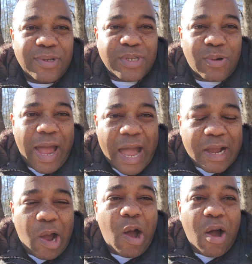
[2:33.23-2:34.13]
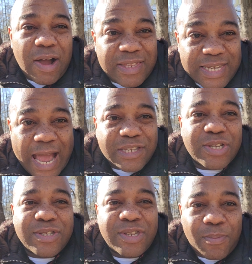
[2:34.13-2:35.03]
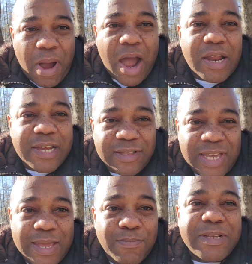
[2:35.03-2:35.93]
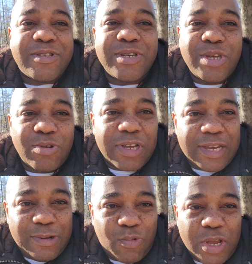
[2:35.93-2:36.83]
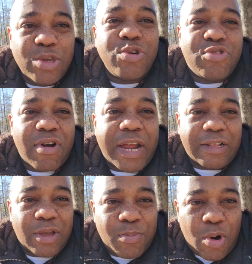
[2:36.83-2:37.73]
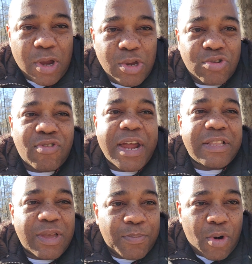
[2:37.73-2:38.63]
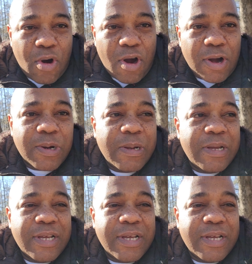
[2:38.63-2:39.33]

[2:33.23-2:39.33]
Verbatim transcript: So alcohol attaches demonic demons to you eat when you drink. The more you drink, the more.